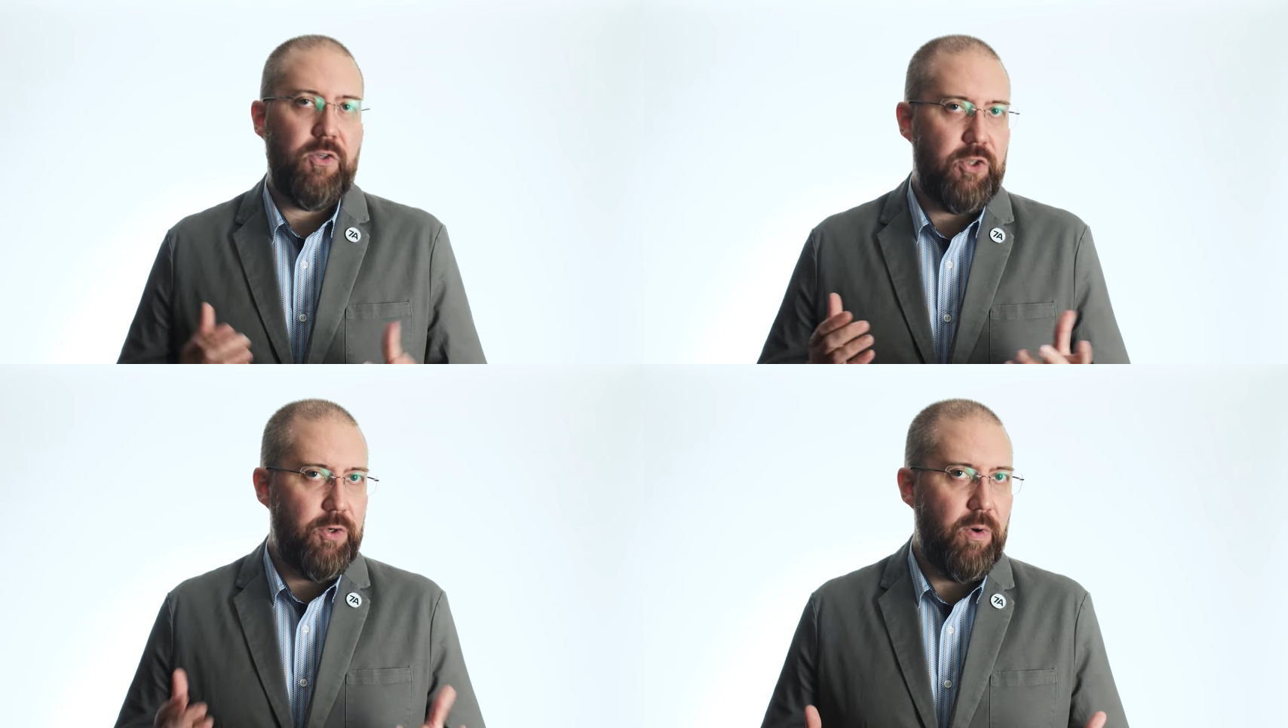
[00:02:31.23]

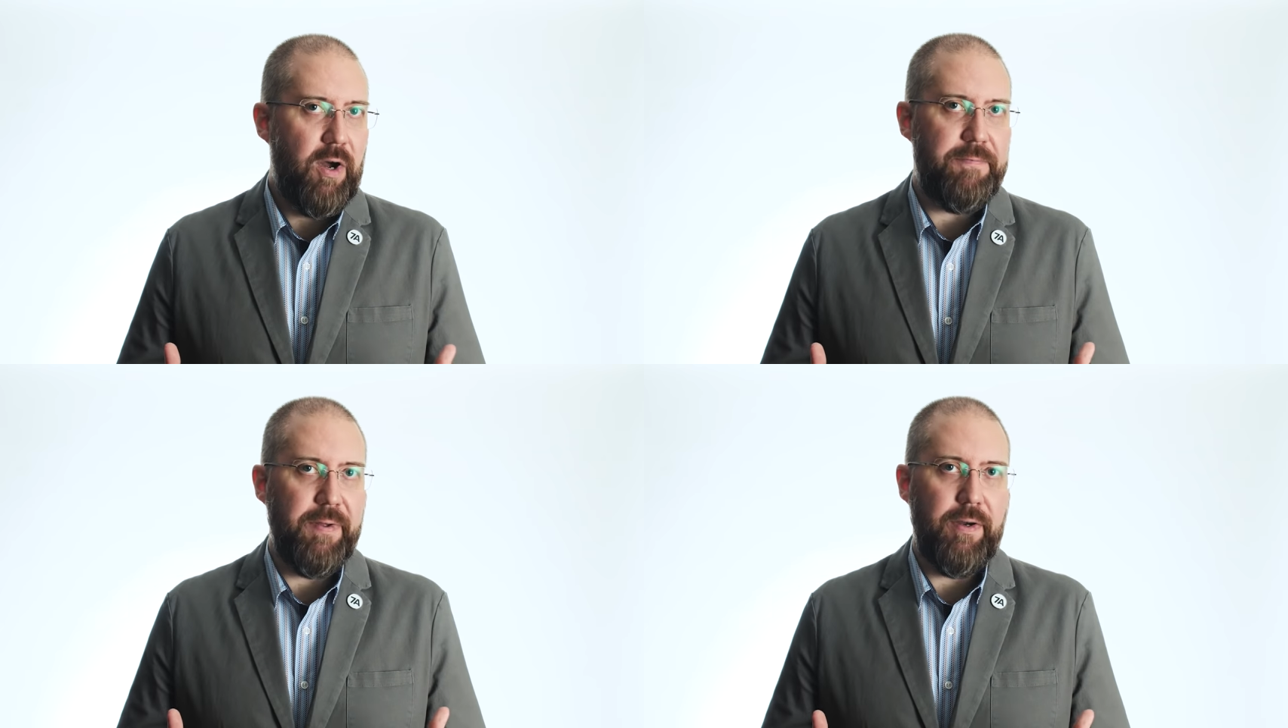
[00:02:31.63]
Too
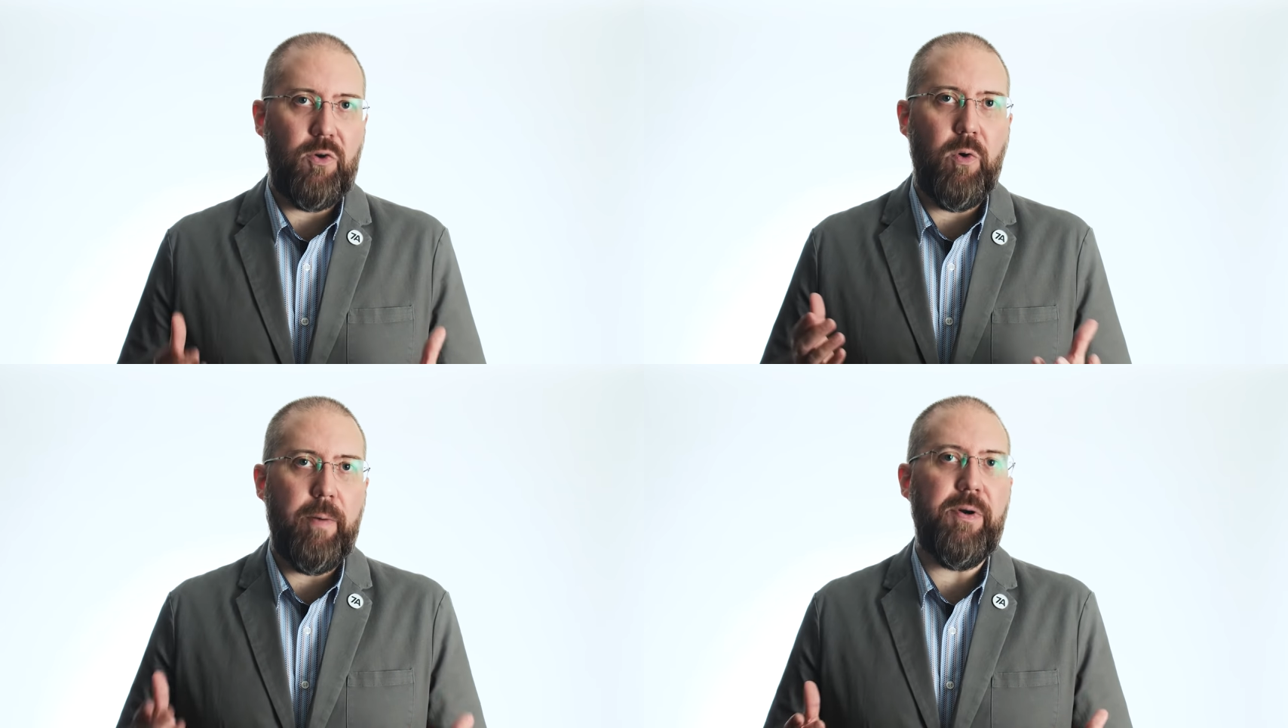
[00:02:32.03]

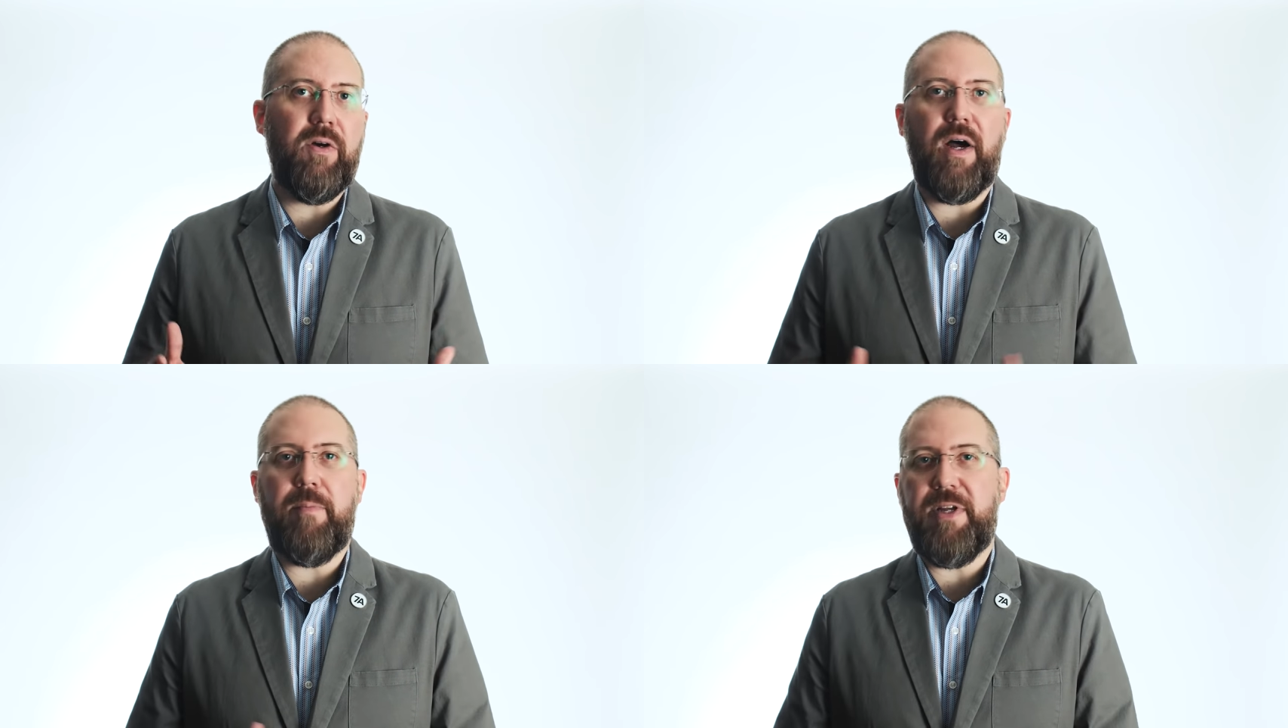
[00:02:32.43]
often,
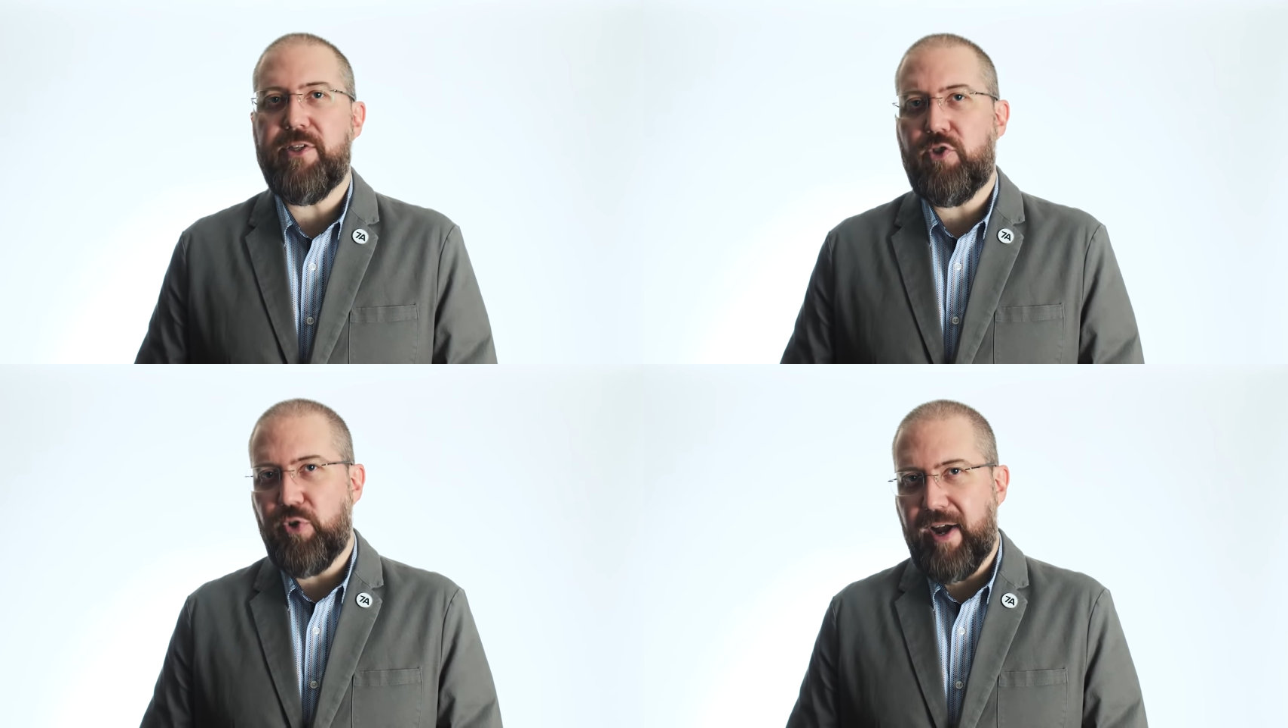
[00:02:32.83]
corporate
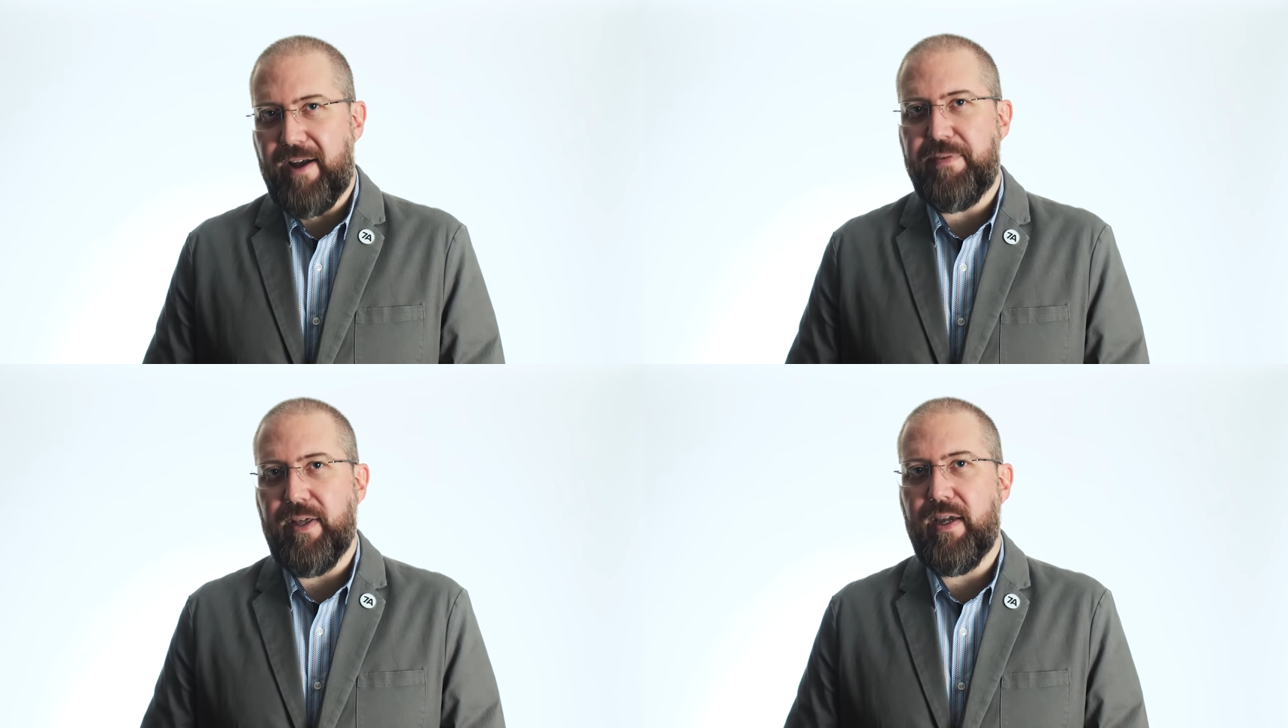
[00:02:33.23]
lobbyists
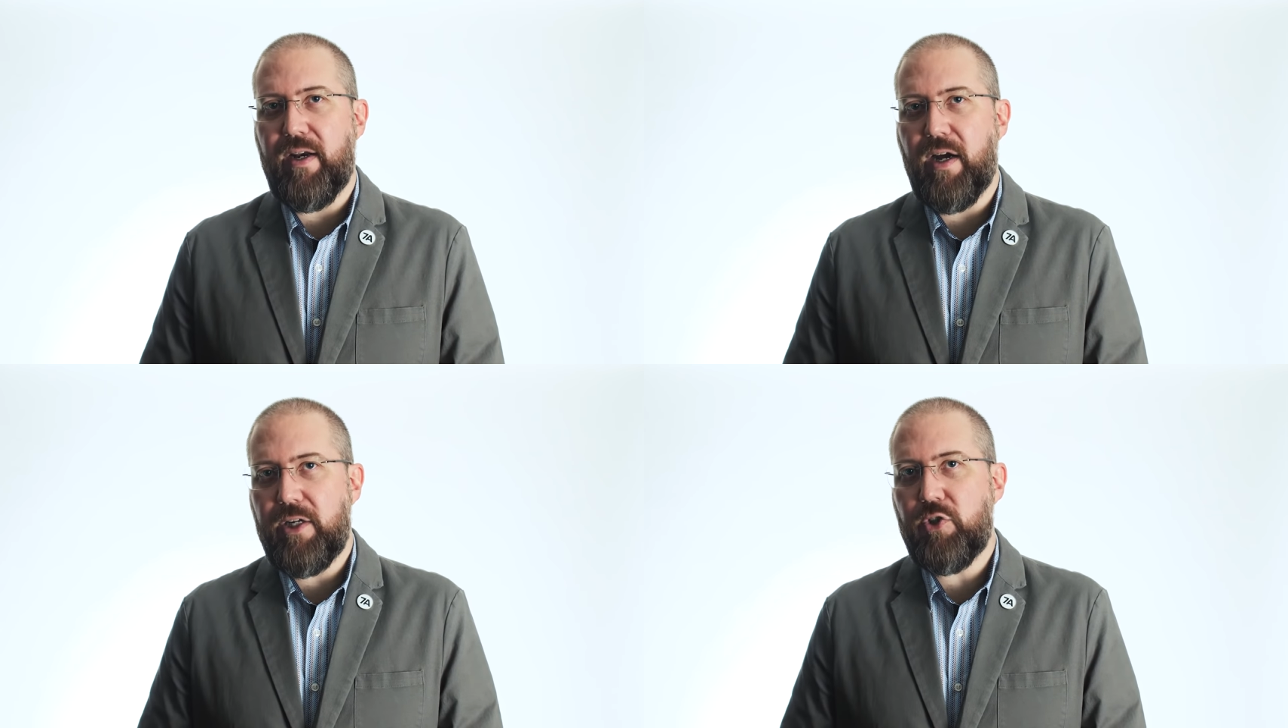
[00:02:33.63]
traffic
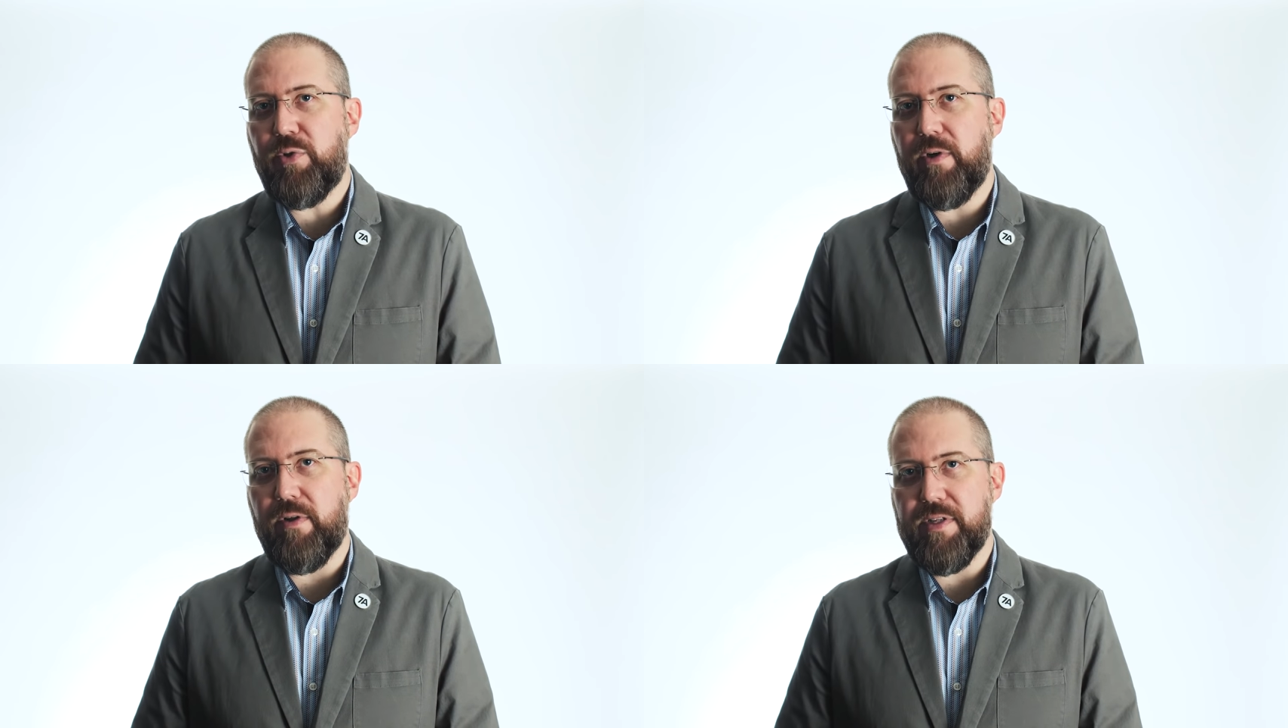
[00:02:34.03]
in
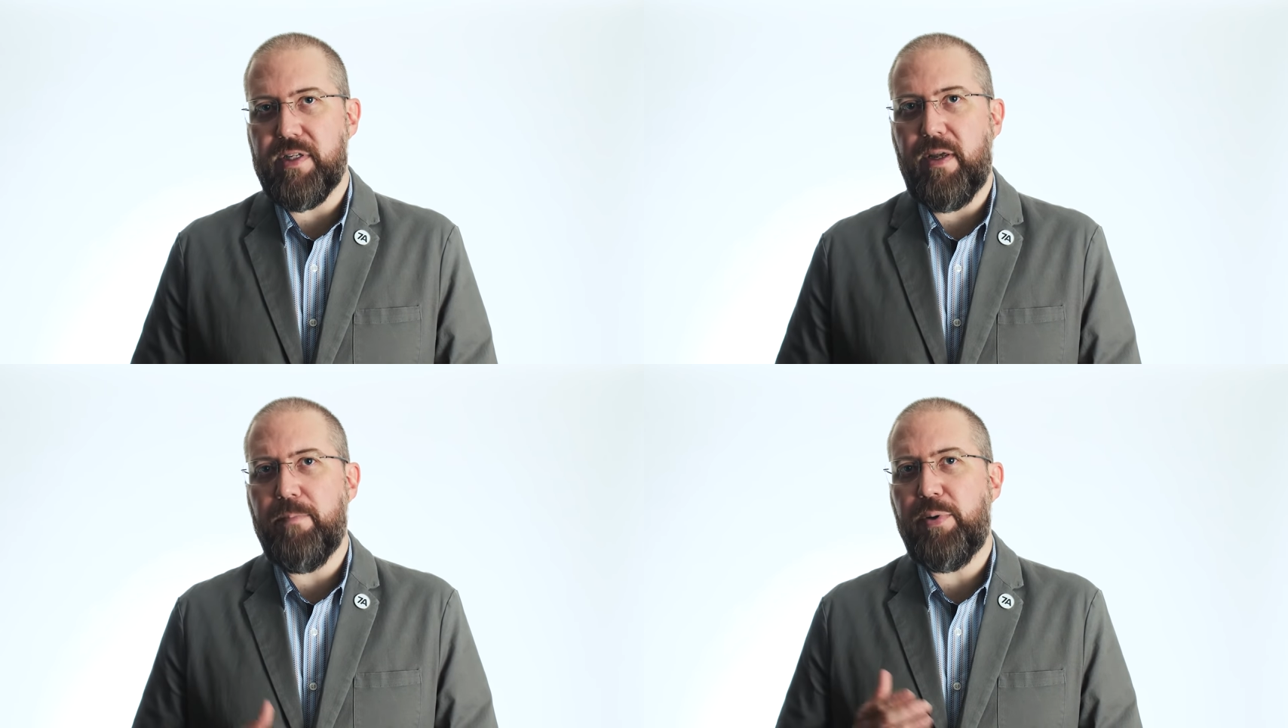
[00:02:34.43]

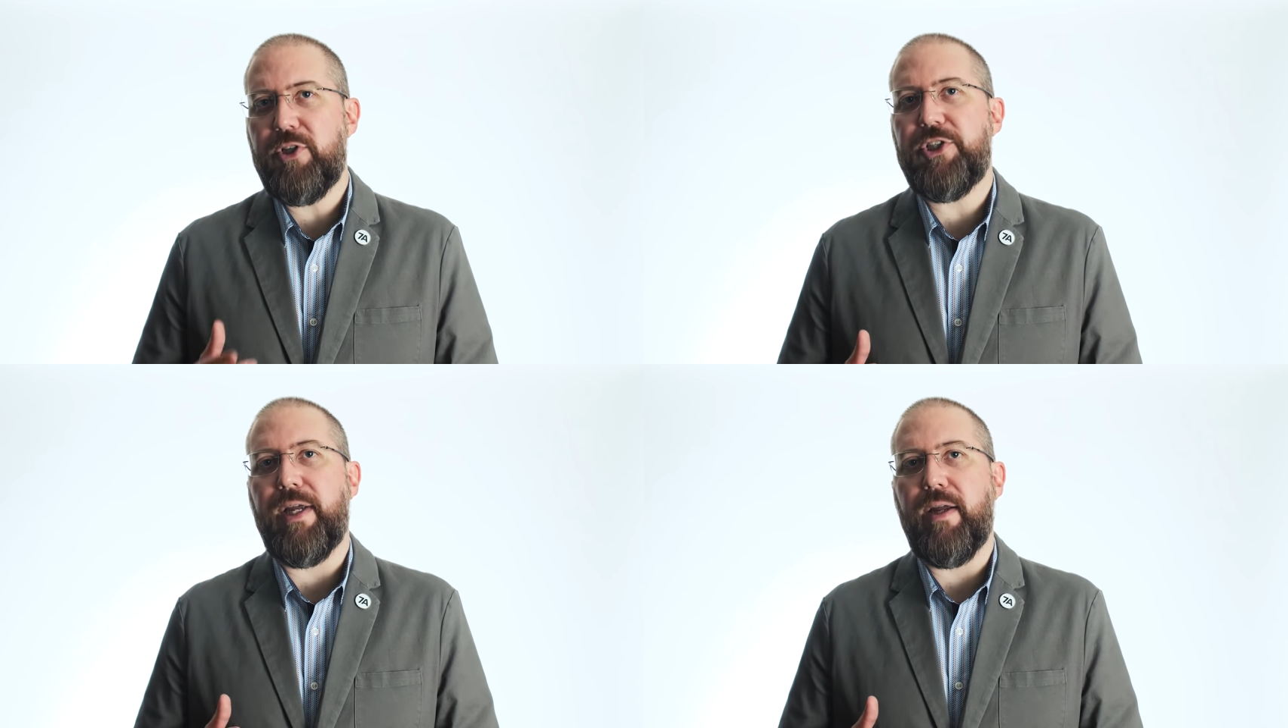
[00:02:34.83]
untruths and
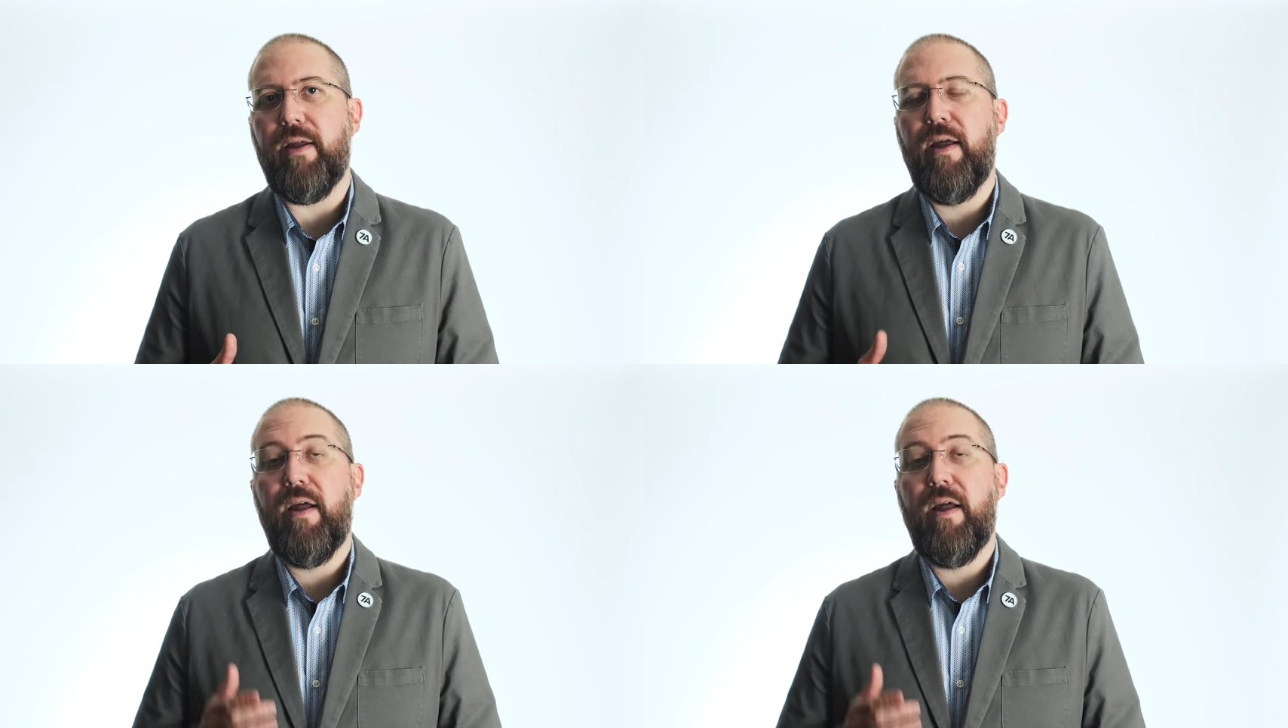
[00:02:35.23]
pushing